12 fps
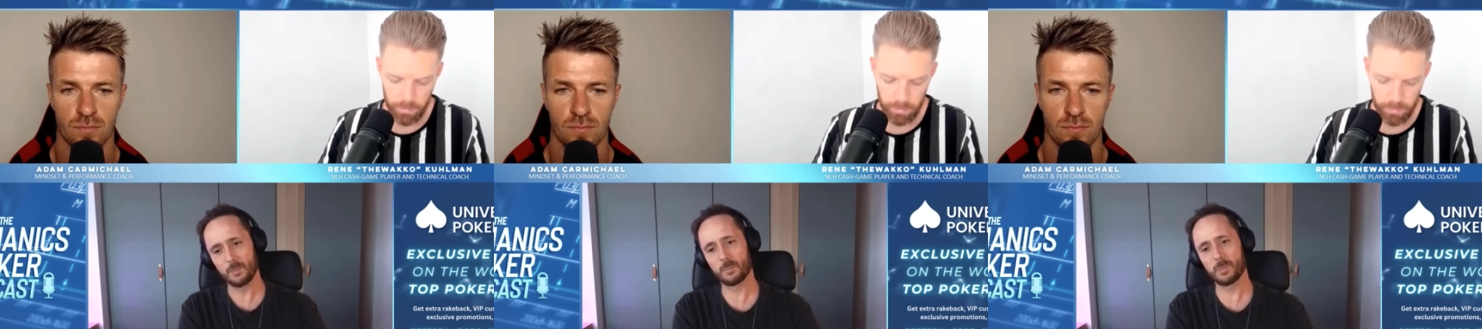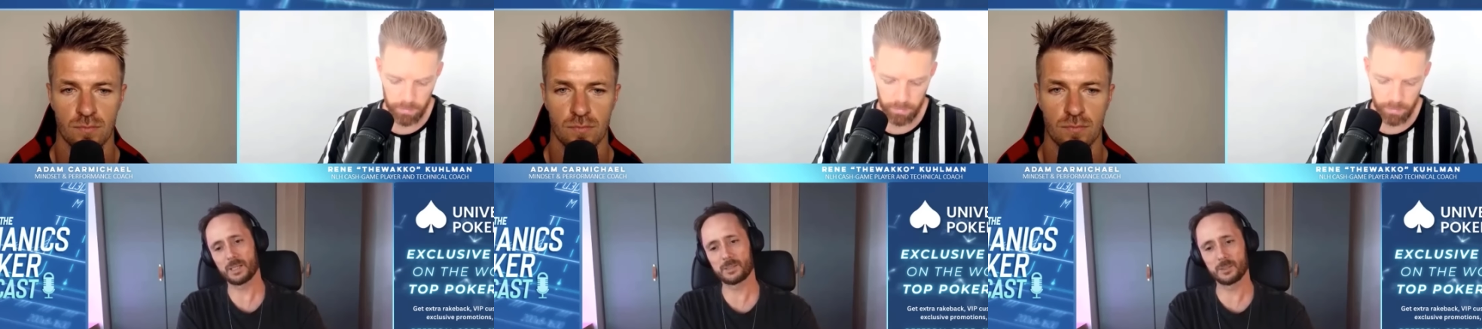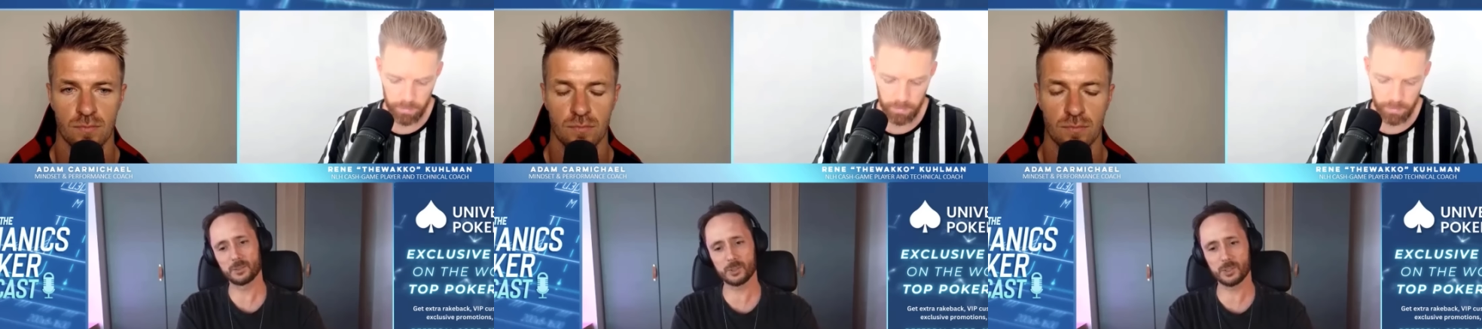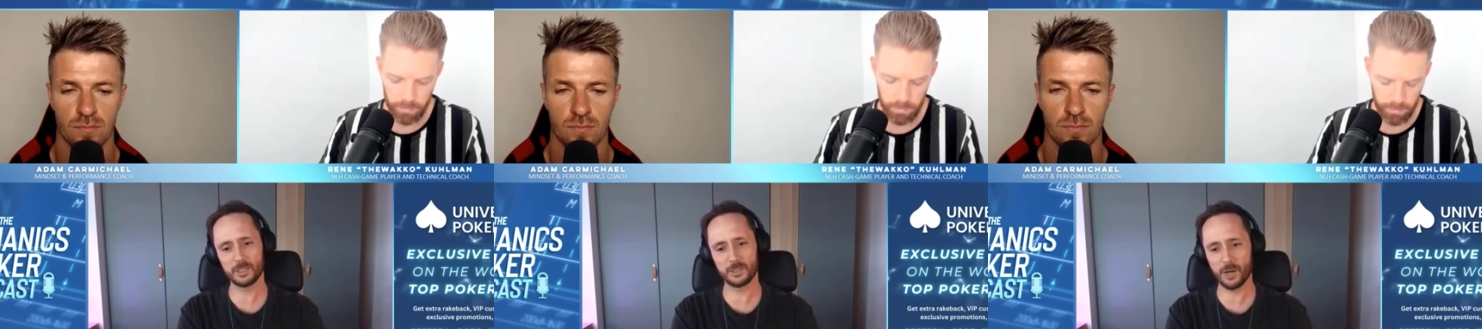Speaker 1: but
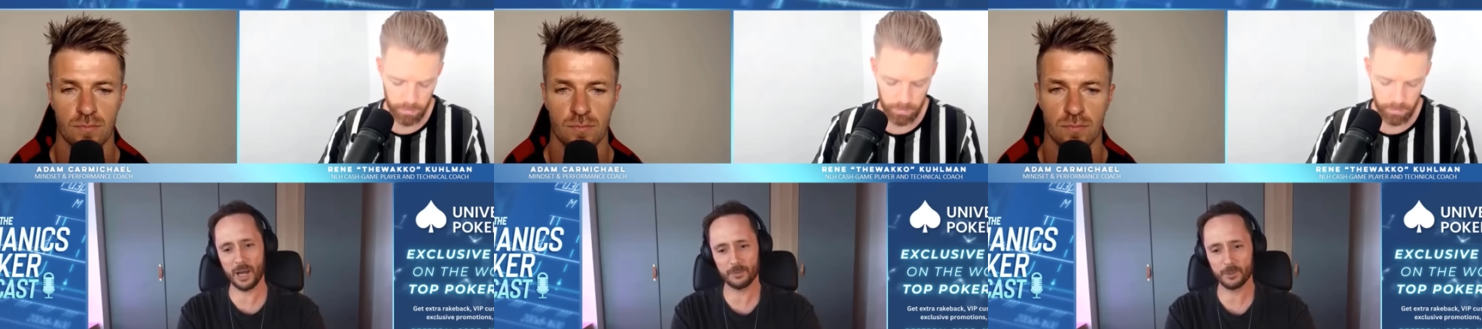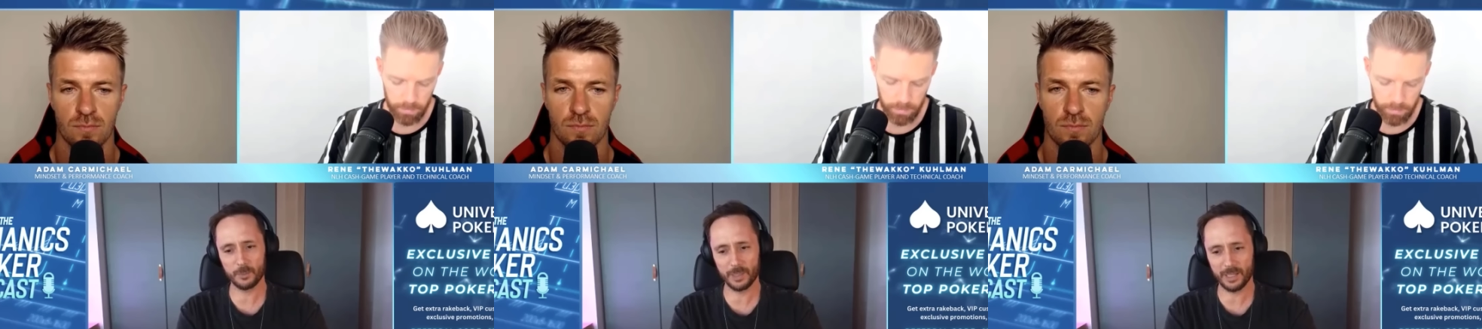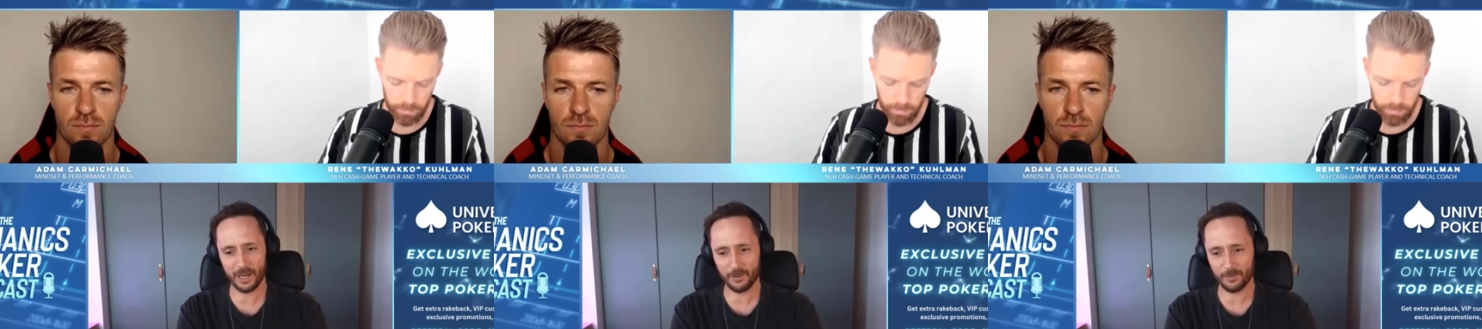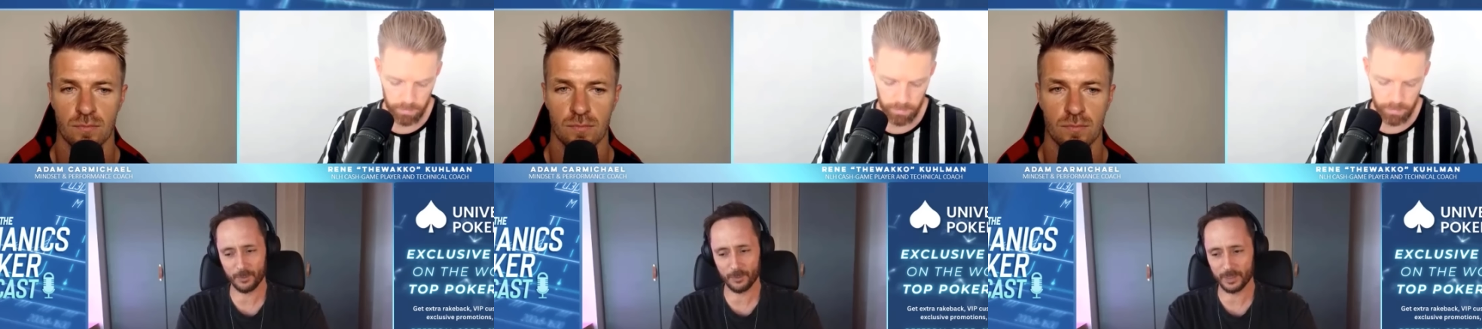usually you have to be
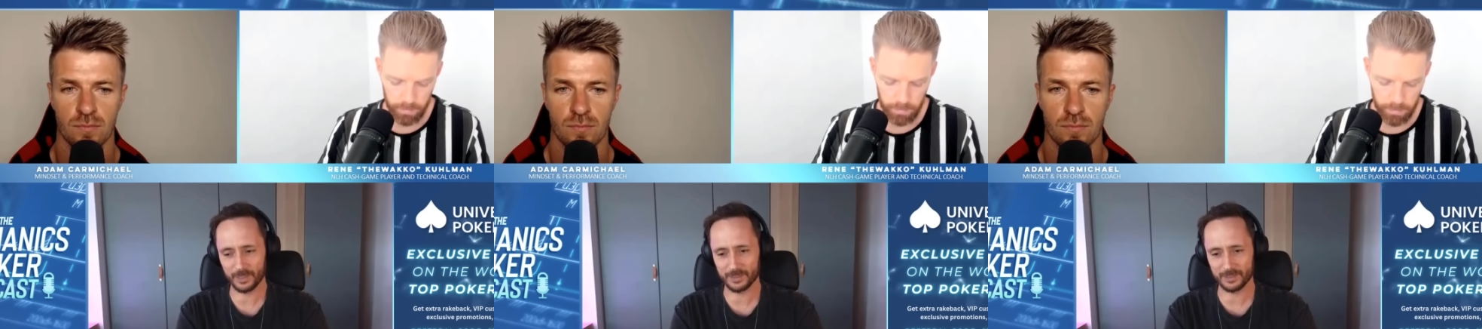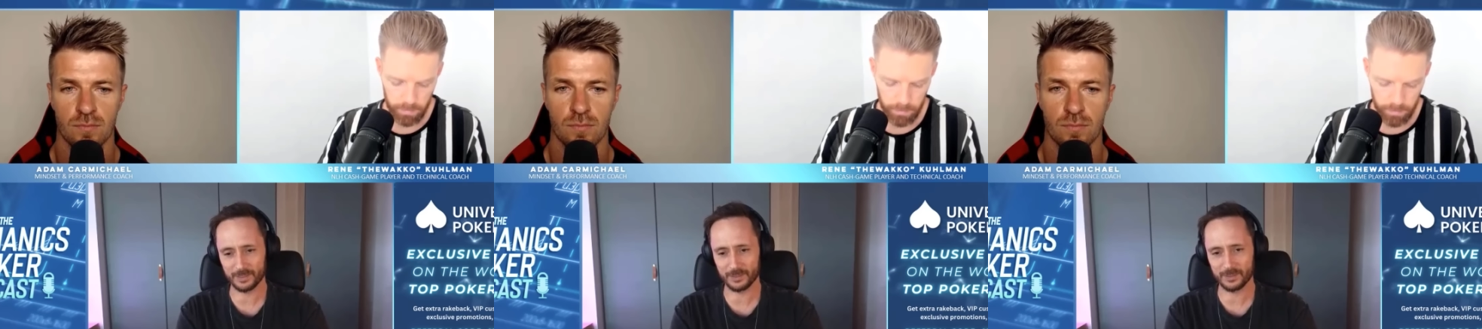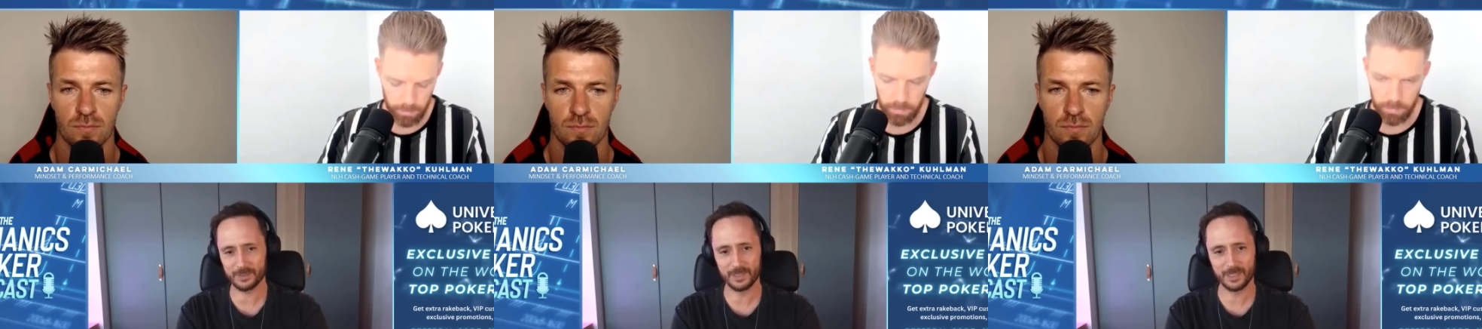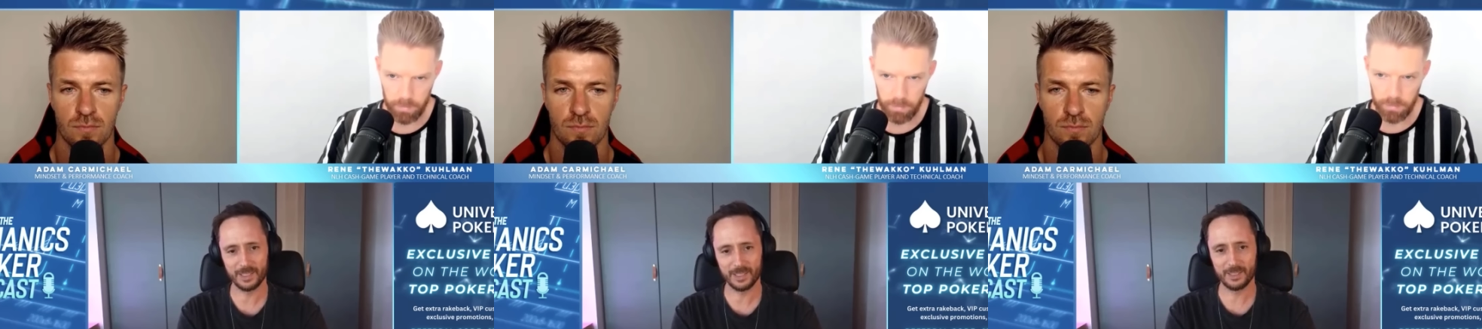careful because you
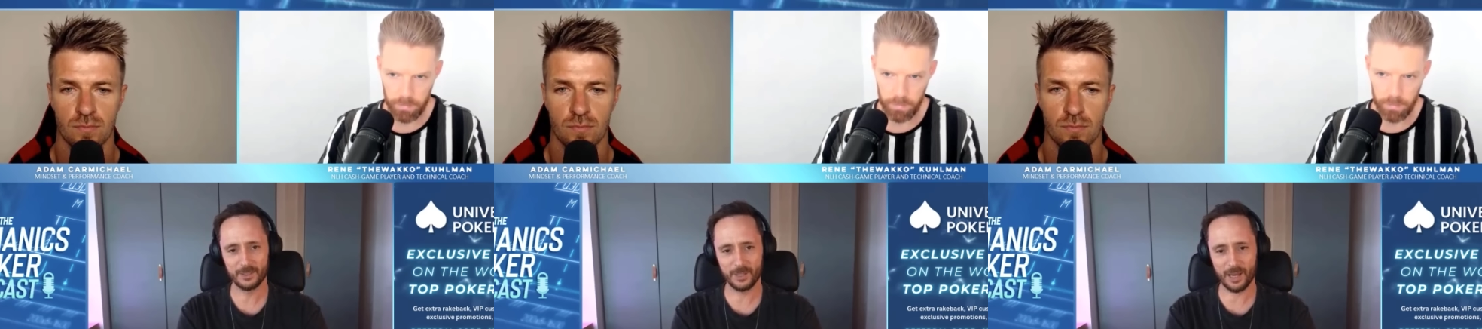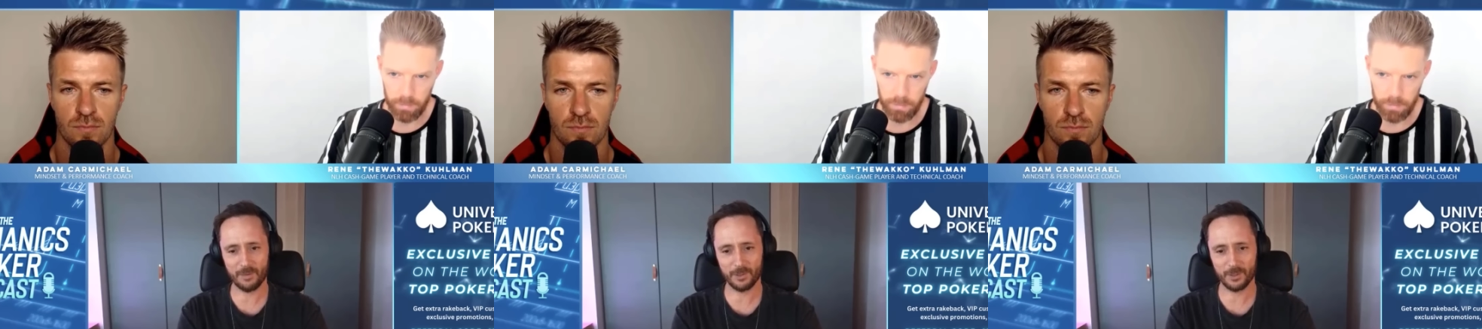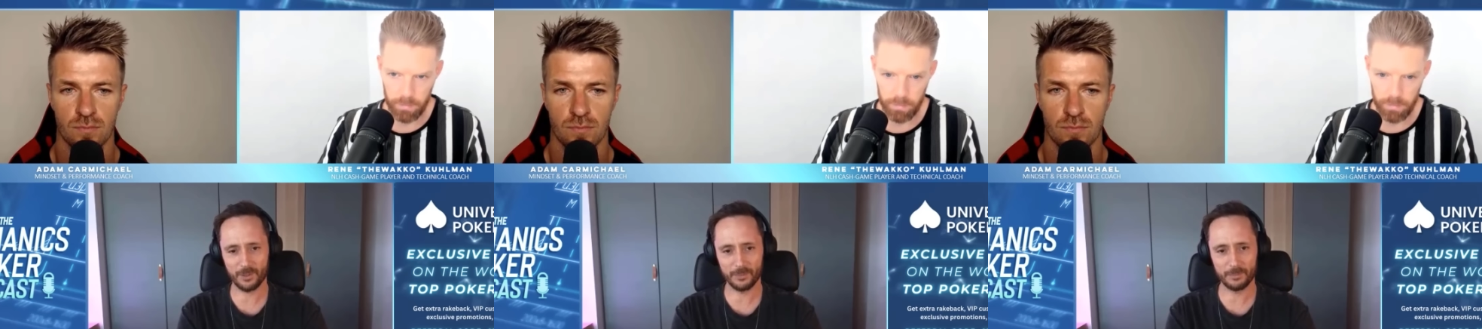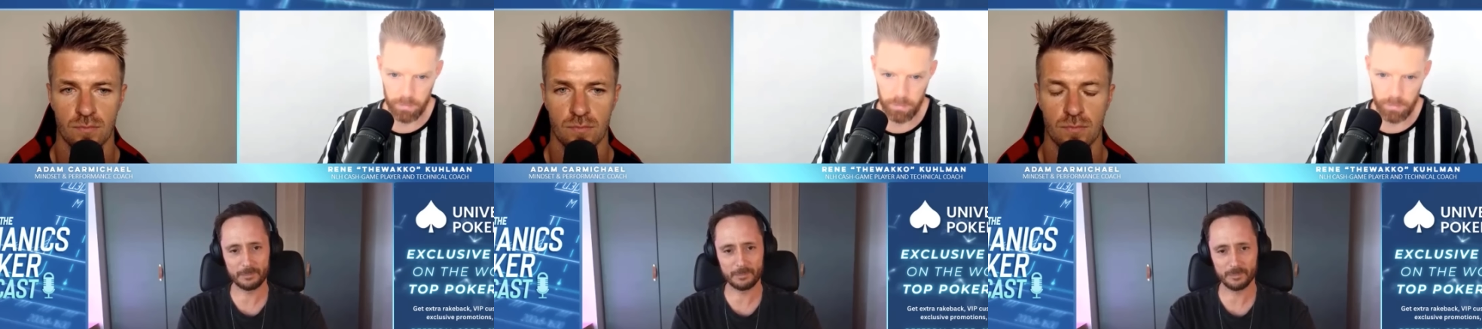never
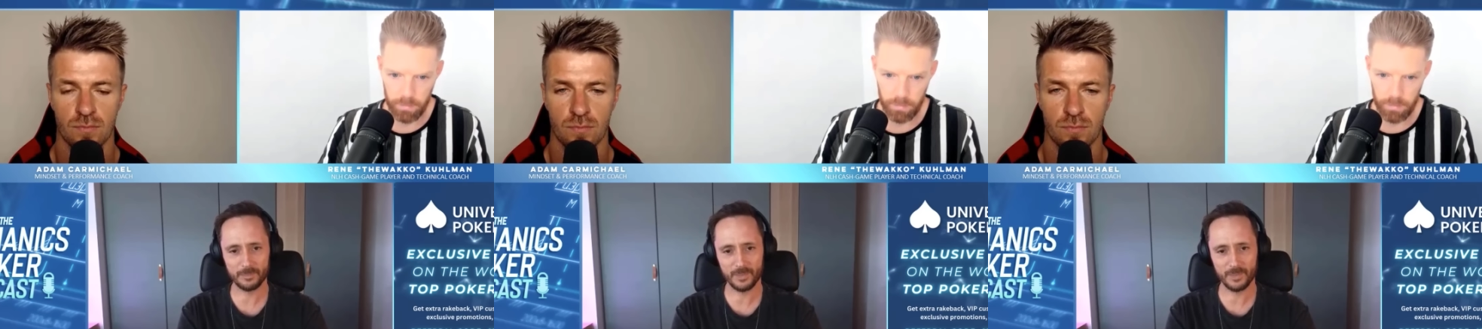know.